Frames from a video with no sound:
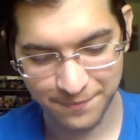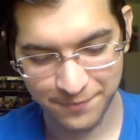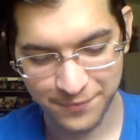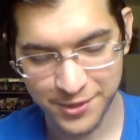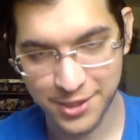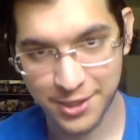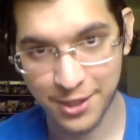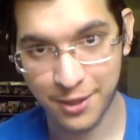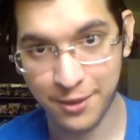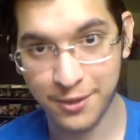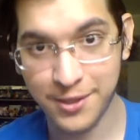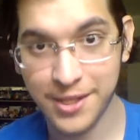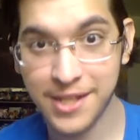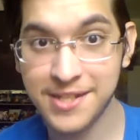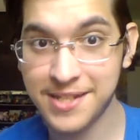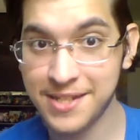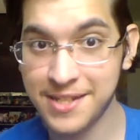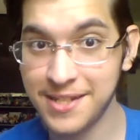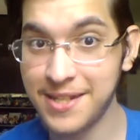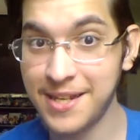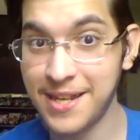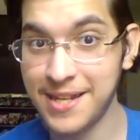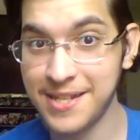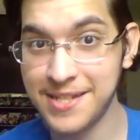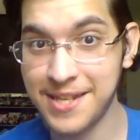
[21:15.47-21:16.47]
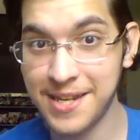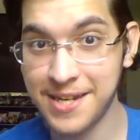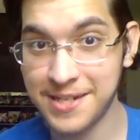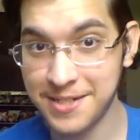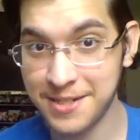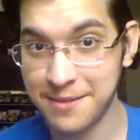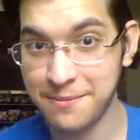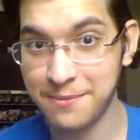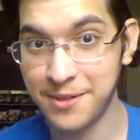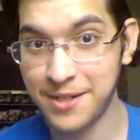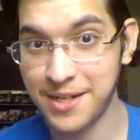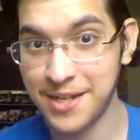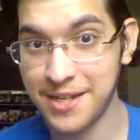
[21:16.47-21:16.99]
So that's
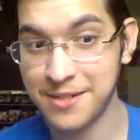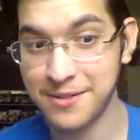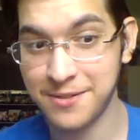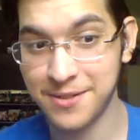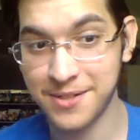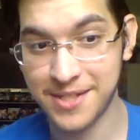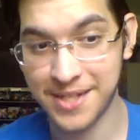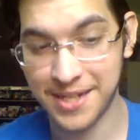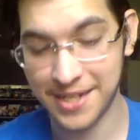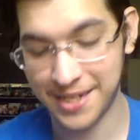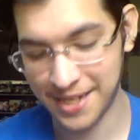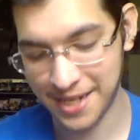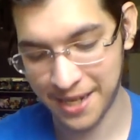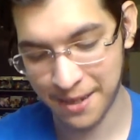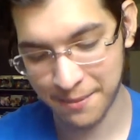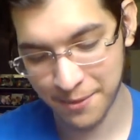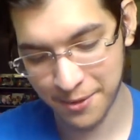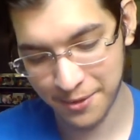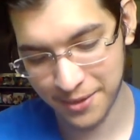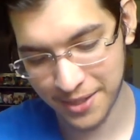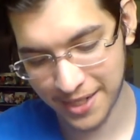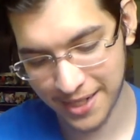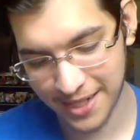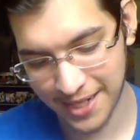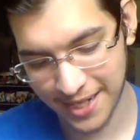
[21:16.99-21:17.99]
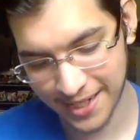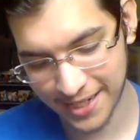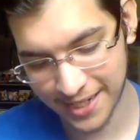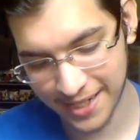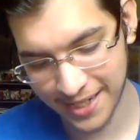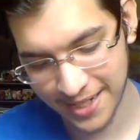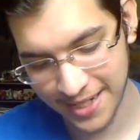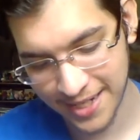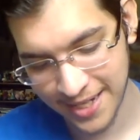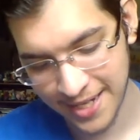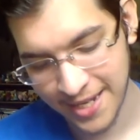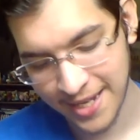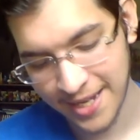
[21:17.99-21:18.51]
actually a pretty interesting game mode. I like
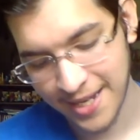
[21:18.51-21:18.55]
it.